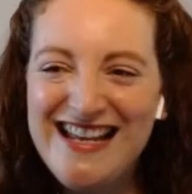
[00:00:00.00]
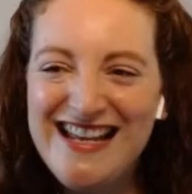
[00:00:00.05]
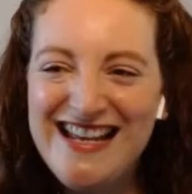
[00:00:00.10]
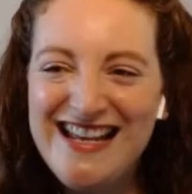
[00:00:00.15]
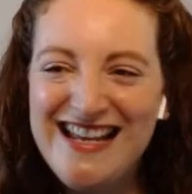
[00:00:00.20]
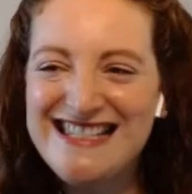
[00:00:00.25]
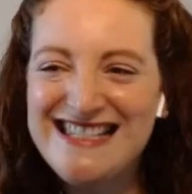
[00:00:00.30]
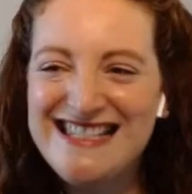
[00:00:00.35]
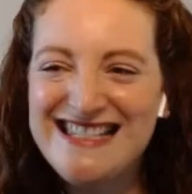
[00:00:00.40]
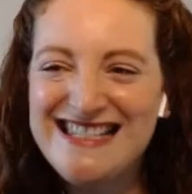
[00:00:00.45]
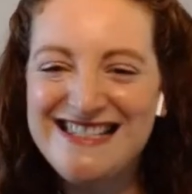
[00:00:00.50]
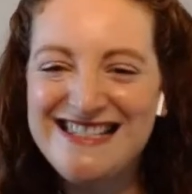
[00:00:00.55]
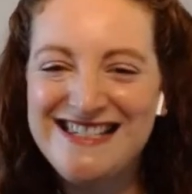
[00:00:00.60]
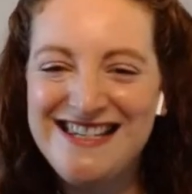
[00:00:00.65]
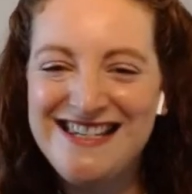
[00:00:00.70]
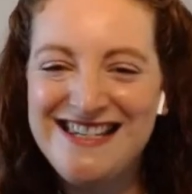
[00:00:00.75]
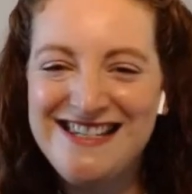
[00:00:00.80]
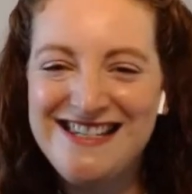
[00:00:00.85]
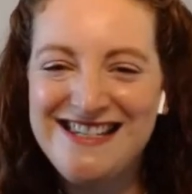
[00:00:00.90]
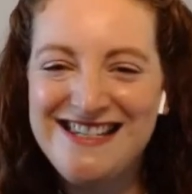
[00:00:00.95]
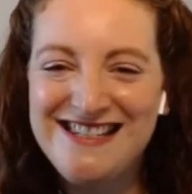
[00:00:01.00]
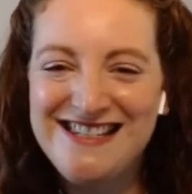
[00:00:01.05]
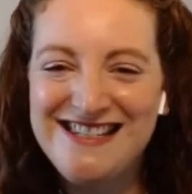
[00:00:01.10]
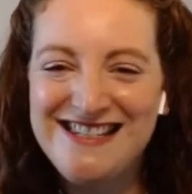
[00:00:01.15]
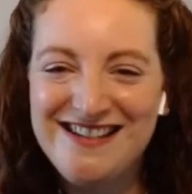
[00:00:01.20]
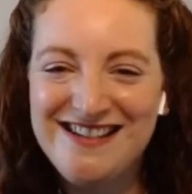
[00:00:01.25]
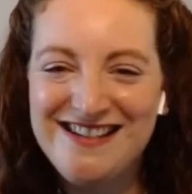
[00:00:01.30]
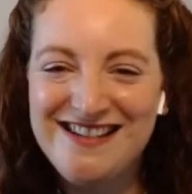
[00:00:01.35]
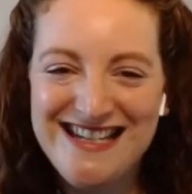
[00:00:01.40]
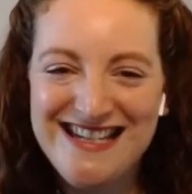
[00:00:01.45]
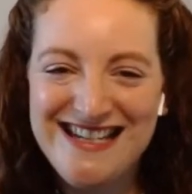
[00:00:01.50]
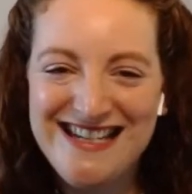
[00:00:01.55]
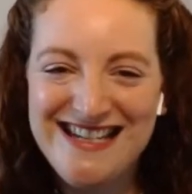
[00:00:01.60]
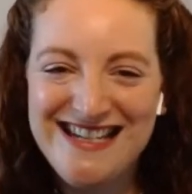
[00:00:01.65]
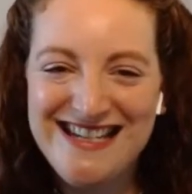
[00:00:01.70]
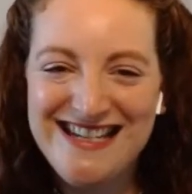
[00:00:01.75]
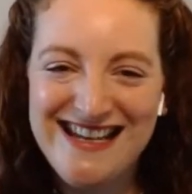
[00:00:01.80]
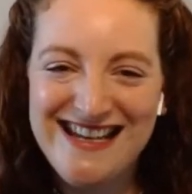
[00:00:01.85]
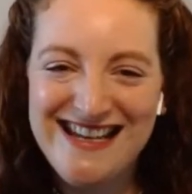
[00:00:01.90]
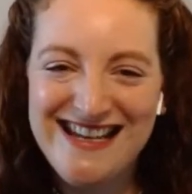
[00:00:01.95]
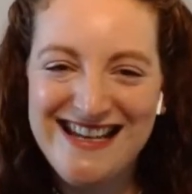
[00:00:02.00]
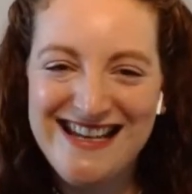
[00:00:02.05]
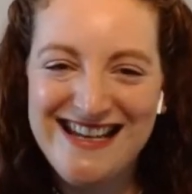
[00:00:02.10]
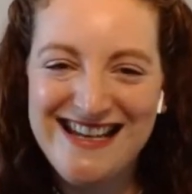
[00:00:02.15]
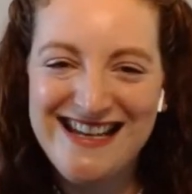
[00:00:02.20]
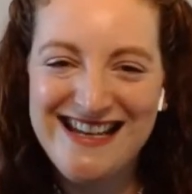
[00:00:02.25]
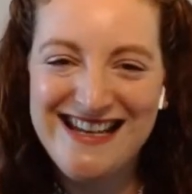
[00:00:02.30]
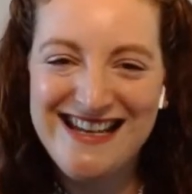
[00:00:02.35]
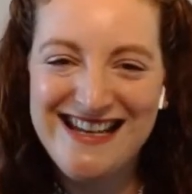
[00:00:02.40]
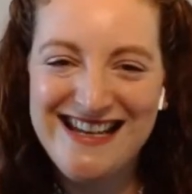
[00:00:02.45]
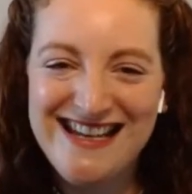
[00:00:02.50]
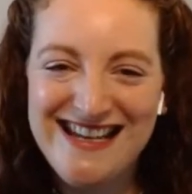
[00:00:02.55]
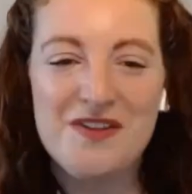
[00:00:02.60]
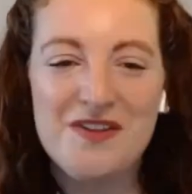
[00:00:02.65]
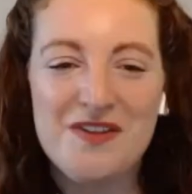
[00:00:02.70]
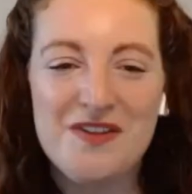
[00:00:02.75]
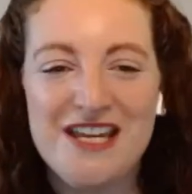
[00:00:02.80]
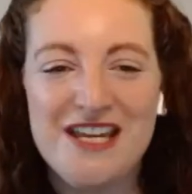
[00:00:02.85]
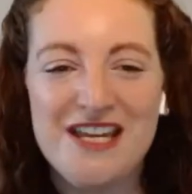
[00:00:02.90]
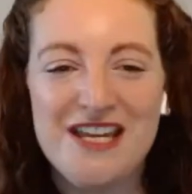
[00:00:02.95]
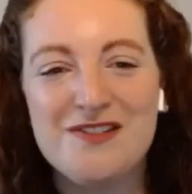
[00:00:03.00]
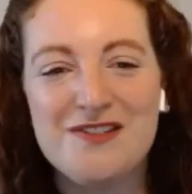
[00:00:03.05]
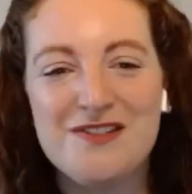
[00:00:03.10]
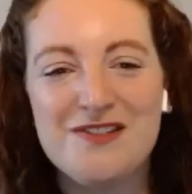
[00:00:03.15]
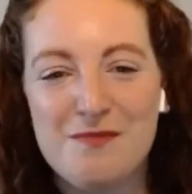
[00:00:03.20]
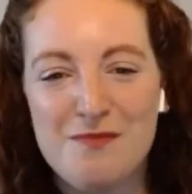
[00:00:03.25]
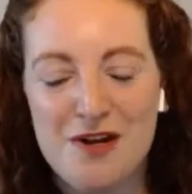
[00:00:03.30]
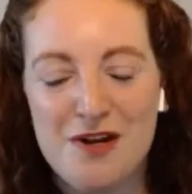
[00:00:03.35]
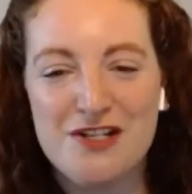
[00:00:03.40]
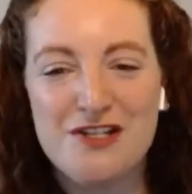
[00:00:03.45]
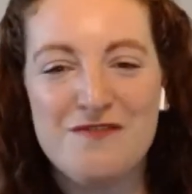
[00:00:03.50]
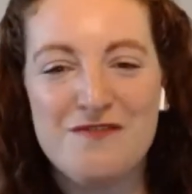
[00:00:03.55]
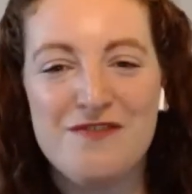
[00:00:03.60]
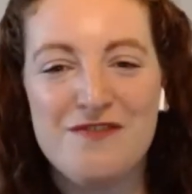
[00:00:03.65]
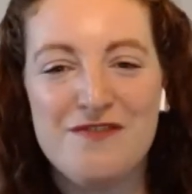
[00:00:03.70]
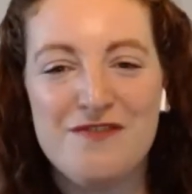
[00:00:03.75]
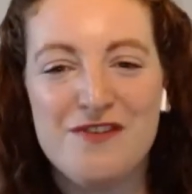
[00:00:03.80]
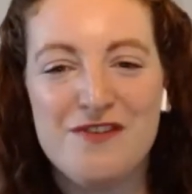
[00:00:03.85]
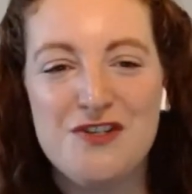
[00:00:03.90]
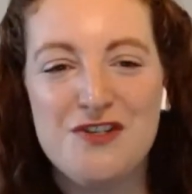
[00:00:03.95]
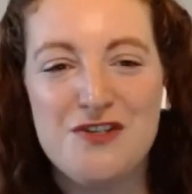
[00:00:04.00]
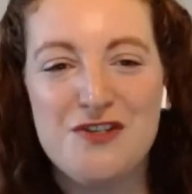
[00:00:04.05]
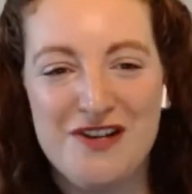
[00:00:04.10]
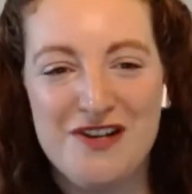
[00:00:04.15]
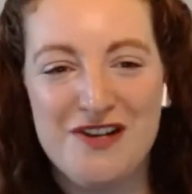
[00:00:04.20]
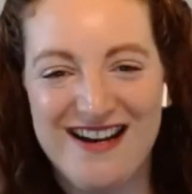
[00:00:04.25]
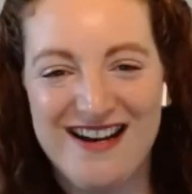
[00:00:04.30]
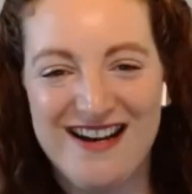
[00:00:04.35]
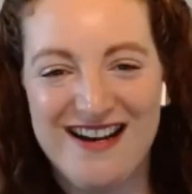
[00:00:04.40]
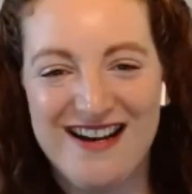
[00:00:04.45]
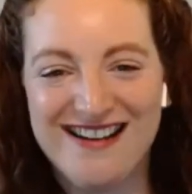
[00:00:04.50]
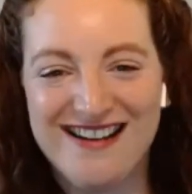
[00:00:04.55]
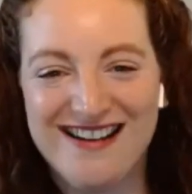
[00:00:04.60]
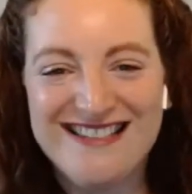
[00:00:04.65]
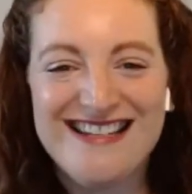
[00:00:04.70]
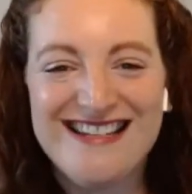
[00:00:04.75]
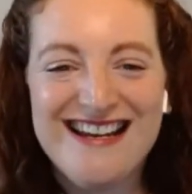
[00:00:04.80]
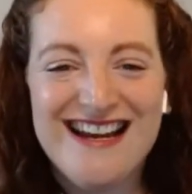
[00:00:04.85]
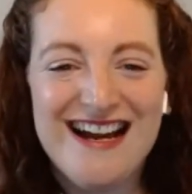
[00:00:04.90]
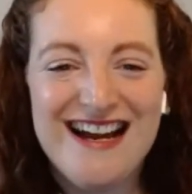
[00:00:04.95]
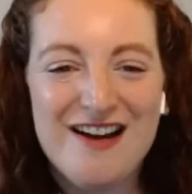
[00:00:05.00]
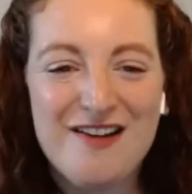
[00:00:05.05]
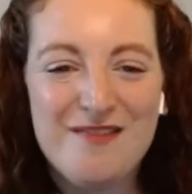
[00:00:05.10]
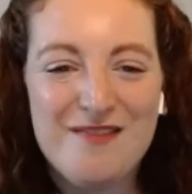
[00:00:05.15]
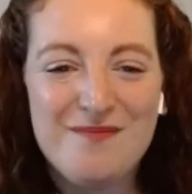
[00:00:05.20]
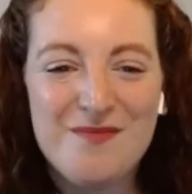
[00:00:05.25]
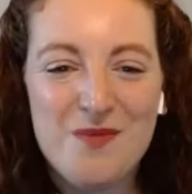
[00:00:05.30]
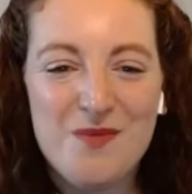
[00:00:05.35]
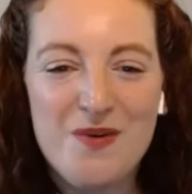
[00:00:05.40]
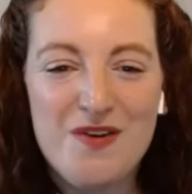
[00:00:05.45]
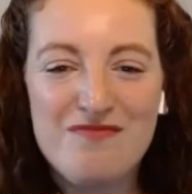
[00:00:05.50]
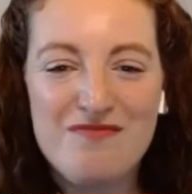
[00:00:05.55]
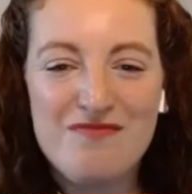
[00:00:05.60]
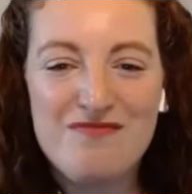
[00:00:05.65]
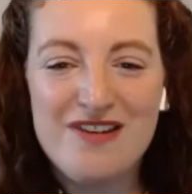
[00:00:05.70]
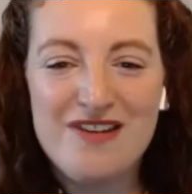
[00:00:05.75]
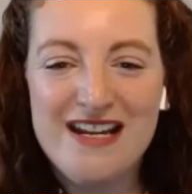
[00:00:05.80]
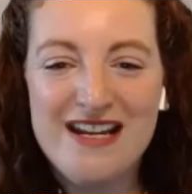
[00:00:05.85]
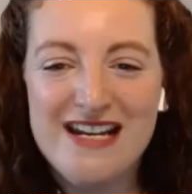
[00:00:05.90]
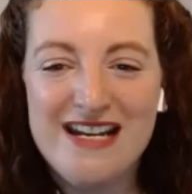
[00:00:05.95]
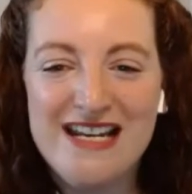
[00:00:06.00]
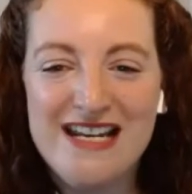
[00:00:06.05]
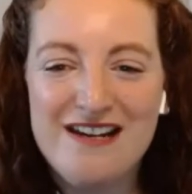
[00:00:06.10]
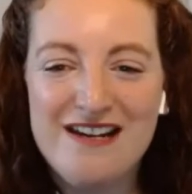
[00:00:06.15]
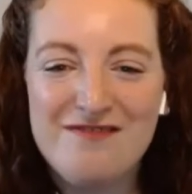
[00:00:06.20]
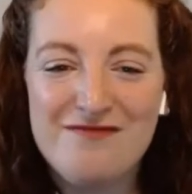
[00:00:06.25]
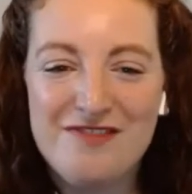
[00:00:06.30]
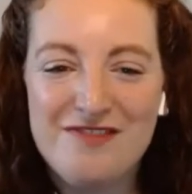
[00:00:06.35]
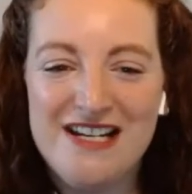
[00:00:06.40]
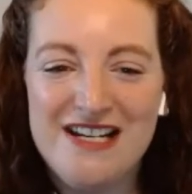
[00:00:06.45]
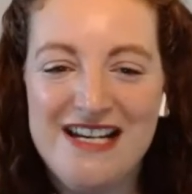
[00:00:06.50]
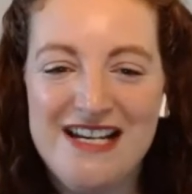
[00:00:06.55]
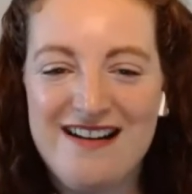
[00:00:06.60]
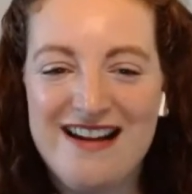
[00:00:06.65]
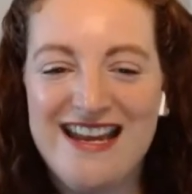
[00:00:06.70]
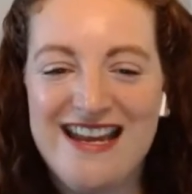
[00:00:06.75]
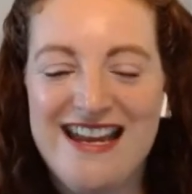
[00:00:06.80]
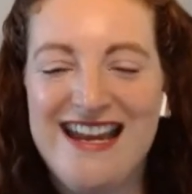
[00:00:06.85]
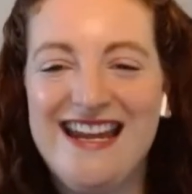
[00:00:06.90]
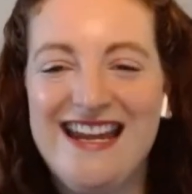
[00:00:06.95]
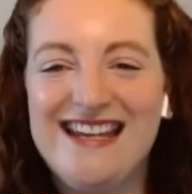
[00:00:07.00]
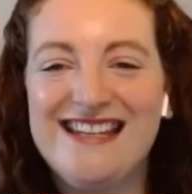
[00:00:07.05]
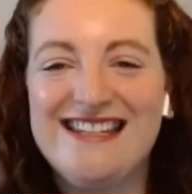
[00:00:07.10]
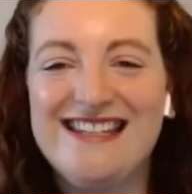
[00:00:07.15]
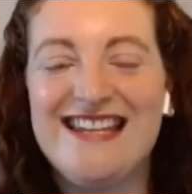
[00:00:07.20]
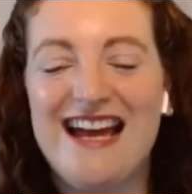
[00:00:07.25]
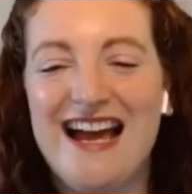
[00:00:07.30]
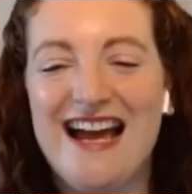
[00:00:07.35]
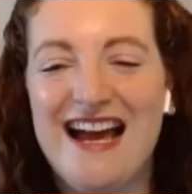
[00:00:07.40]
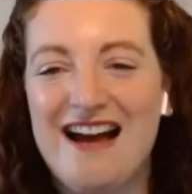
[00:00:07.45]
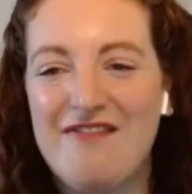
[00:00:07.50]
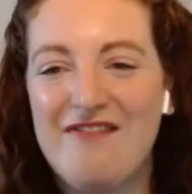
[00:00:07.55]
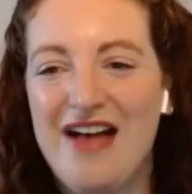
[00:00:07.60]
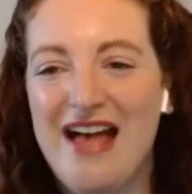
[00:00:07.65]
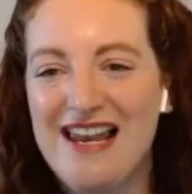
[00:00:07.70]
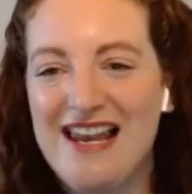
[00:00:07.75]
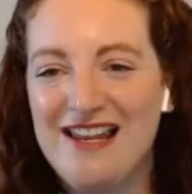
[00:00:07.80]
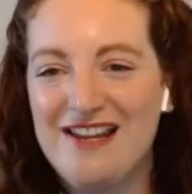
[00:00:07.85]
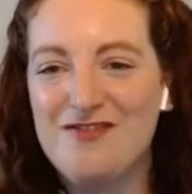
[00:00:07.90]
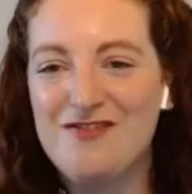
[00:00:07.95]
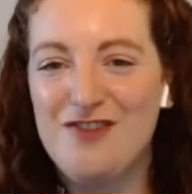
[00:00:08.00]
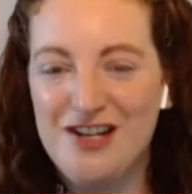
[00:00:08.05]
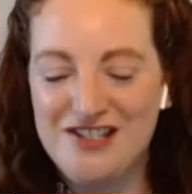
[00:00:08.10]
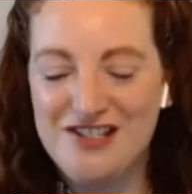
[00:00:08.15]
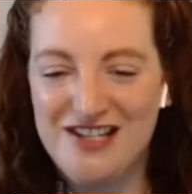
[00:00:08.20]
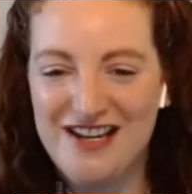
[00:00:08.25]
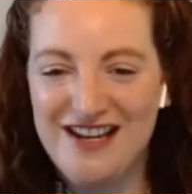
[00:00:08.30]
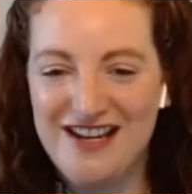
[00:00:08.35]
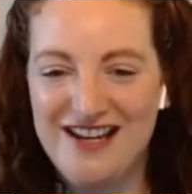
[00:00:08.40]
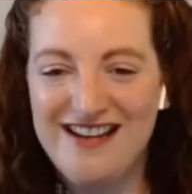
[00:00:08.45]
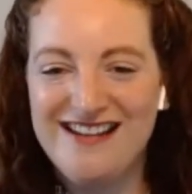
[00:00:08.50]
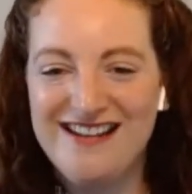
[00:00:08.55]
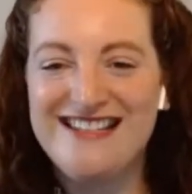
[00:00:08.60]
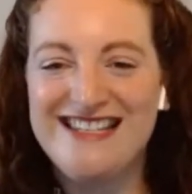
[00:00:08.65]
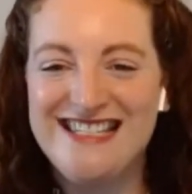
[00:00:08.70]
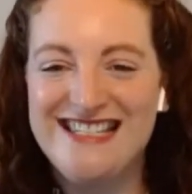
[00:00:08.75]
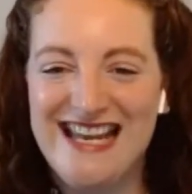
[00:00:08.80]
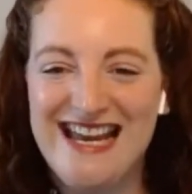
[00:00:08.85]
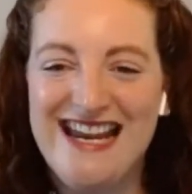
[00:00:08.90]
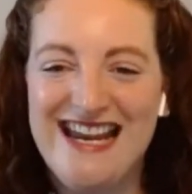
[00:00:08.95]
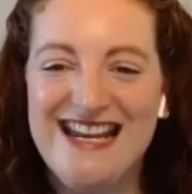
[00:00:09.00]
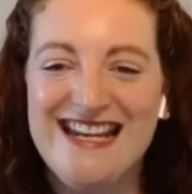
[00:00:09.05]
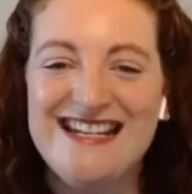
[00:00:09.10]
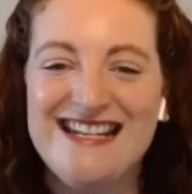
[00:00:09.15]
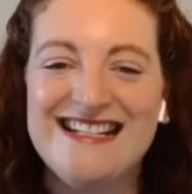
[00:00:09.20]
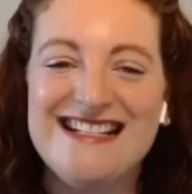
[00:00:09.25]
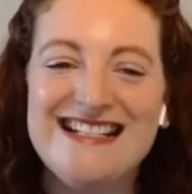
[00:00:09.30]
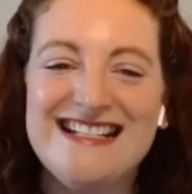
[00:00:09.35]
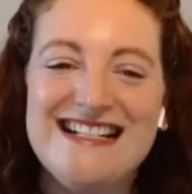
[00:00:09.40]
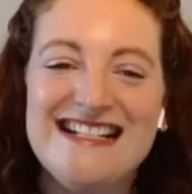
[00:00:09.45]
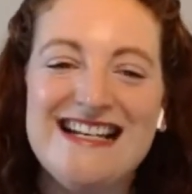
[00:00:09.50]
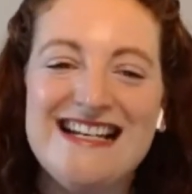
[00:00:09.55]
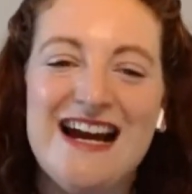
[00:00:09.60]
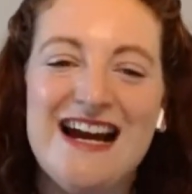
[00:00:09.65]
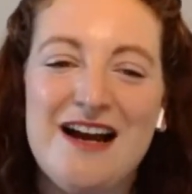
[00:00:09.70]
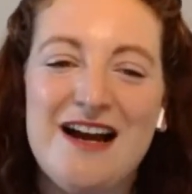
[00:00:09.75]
Get started. Well, thank you so much for joining us. We're really, really lucky to have Helen Rutter today.